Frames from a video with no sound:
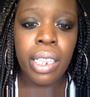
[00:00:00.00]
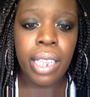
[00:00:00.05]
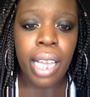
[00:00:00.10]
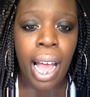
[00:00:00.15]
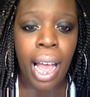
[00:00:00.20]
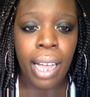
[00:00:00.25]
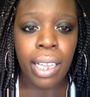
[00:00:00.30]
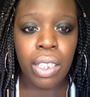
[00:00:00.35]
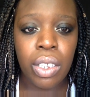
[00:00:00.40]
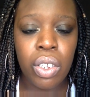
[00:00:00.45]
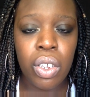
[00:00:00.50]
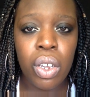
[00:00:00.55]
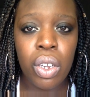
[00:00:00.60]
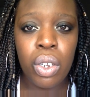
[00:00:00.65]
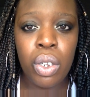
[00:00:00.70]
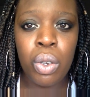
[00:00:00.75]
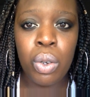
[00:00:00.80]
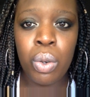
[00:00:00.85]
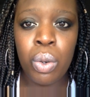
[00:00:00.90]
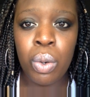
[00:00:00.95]
that
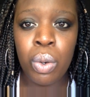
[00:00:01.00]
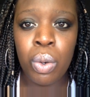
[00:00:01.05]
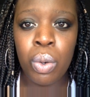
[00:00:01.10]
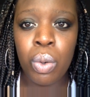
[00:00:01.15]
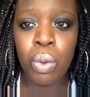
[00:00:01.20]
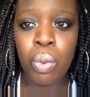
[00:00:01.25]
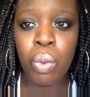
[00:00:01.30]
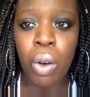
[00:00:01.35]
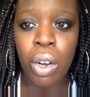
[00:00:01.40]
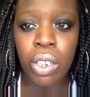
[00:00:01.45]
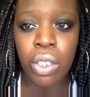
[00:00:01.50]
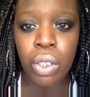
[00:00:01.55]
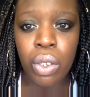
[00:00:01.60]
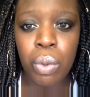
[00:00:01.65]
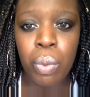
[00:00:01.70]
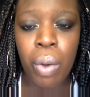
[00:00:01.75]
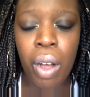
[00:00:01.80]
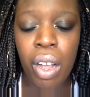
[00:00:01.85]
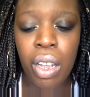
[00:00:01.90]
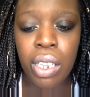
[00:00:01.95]
you
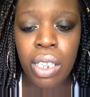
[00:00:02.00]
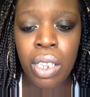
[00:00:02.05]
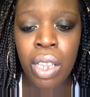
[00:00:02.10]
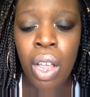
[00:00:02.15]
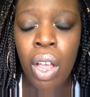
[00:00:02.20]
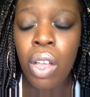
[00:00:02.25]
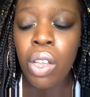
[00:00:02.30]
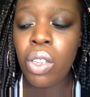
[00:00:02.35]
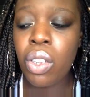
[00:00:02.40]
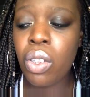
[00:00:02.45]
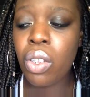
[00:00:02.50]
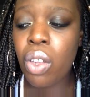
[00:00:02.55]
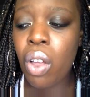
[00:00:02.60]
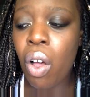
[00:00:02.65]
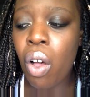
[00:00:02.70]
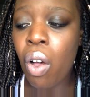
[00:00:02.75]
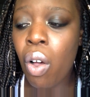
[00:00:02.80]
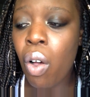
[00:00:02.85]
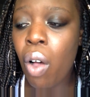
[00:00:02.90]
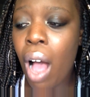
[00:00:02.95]
once was.
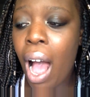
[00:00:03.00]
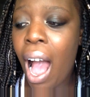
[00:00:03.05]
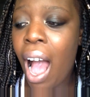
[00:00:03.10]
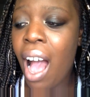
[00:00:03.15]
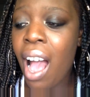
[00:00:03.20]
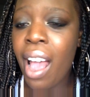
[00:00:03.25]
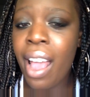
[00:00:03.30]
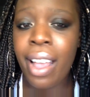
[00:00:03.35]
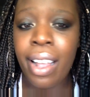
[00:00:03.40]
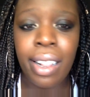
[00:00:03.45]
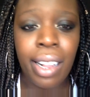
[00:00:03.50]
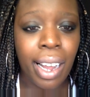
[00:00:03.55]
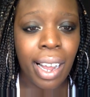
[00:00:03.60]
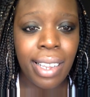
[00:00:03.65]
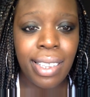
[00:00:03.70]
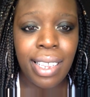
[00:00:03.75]
So like I